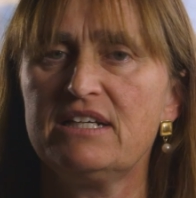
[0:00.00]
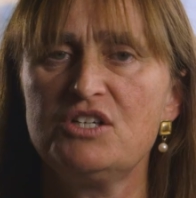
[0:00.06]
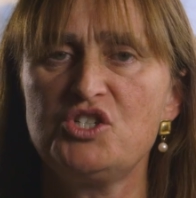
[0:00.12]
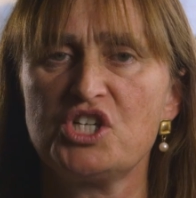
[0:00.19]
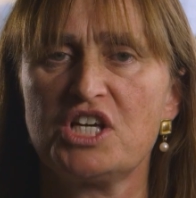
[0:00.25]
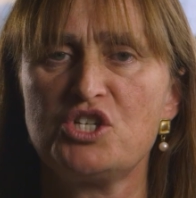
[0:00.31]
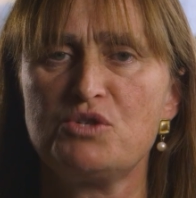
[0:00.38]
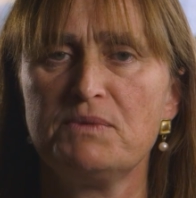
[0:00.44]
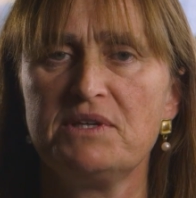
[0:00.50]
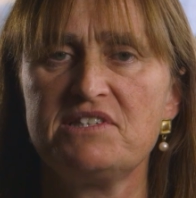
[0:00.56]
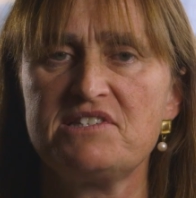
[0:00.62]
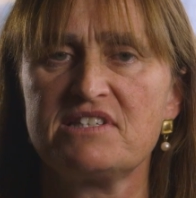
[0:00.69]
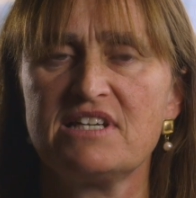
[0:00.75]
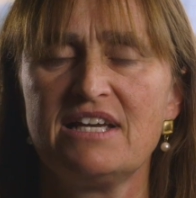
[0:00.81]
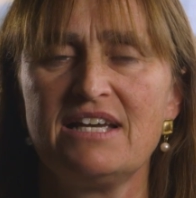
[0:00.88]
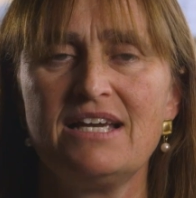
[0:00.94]
our
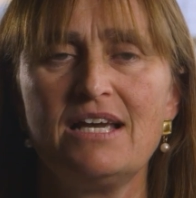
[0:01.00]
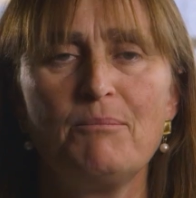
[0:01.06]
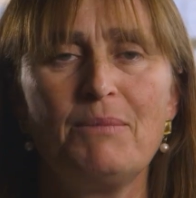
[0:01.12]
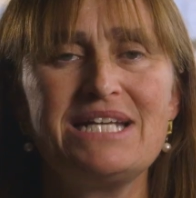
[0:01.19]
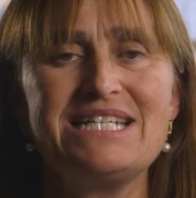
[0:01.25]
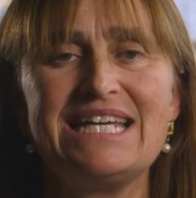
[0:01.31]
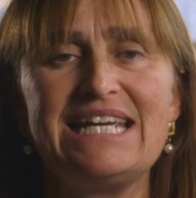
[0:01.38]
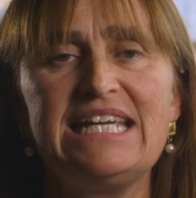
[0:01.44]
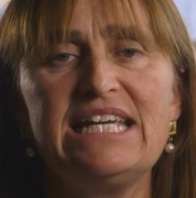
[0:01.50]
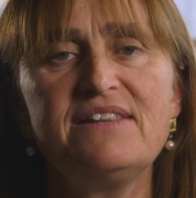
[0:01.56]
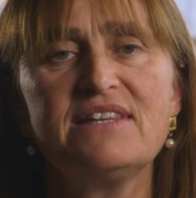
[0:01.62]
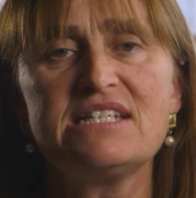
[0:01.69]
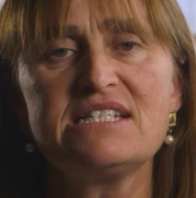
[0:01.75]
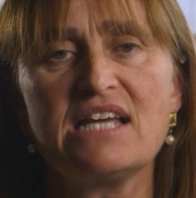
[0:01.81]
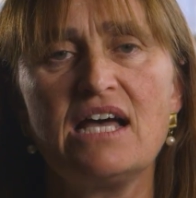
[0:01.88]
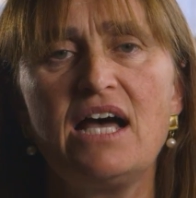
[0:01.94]
judgments by taking
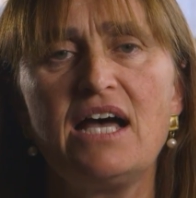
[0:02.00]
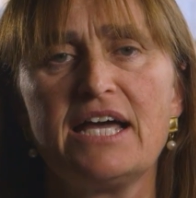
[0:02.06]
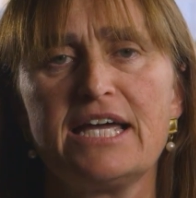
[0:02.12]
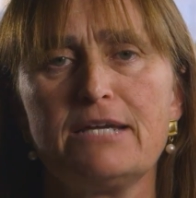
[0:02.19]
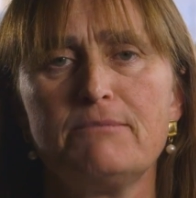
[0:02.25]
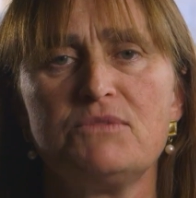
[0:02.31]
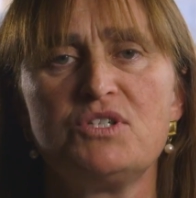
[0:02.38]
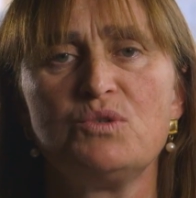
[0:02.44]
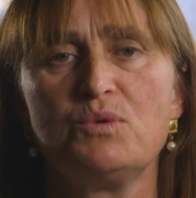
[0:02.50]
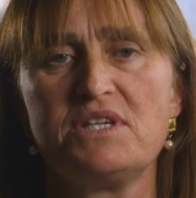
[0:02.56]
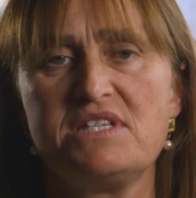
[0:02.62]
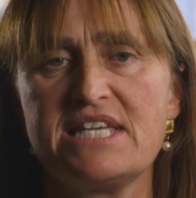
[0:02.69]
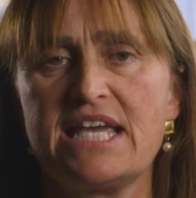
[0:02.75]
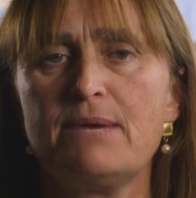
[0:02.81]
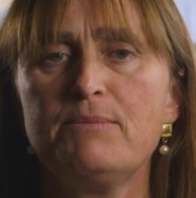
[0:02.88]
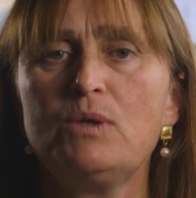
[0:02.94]
the time to
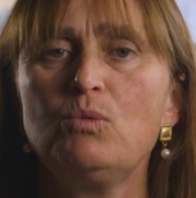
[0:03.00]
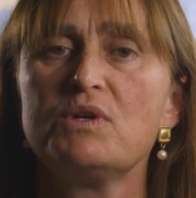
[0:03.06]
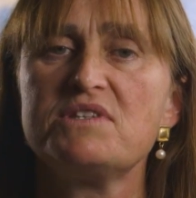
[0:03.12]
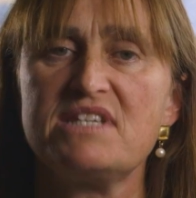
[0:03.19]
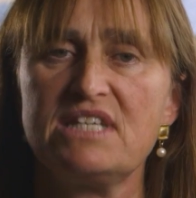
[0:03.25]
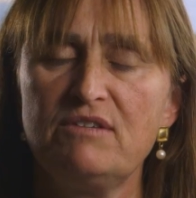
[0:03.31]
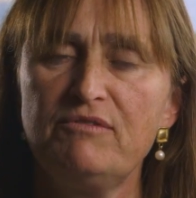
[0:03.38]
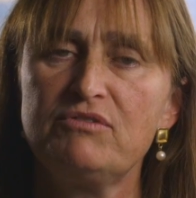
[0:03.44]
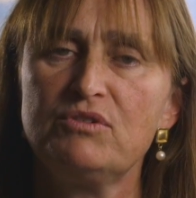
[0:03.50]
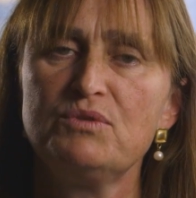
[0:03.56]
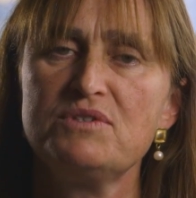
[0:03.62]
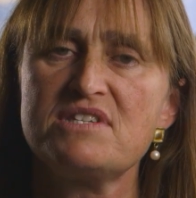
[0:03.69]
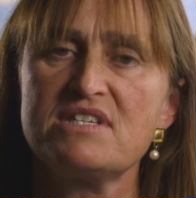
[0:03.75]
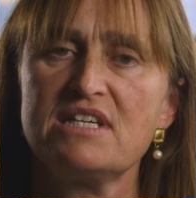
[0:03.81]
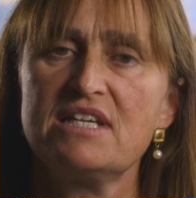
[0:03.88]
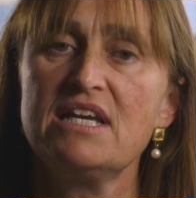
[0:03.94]
examine what's
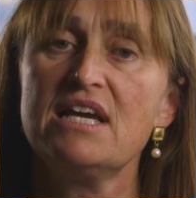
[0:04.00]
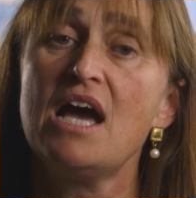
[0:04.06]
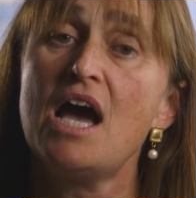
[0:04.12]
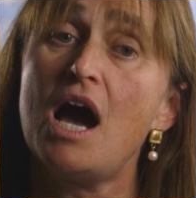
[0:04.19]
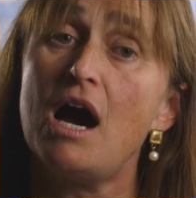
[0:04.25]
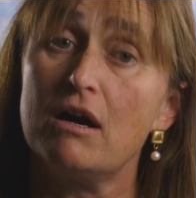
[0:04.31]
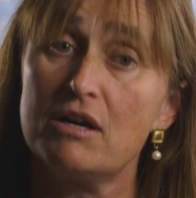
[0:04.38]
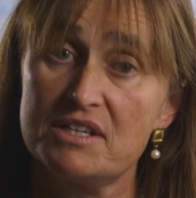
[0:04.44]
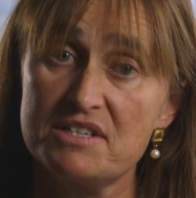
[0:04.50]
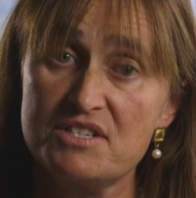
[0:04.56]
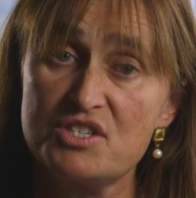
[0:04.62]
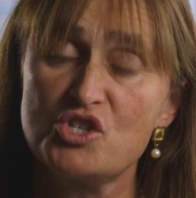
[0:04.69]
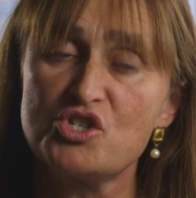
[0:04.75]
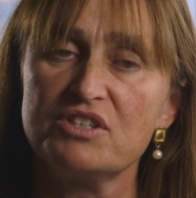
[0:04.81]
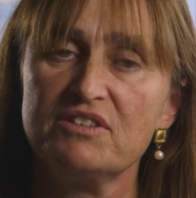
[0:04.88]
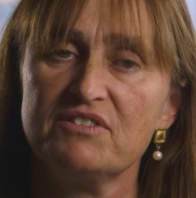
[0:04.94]
influencing our
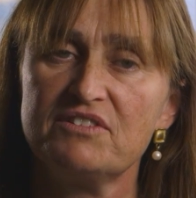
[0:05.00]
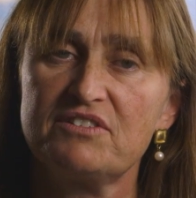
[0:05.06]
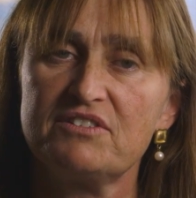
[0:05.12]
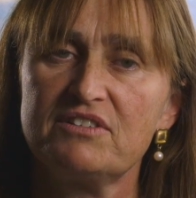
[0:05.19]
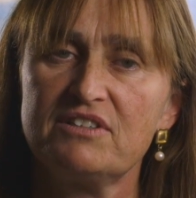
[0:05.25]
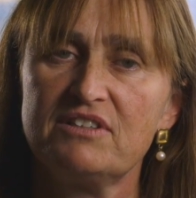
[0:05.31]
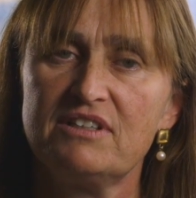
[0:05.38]
decisions.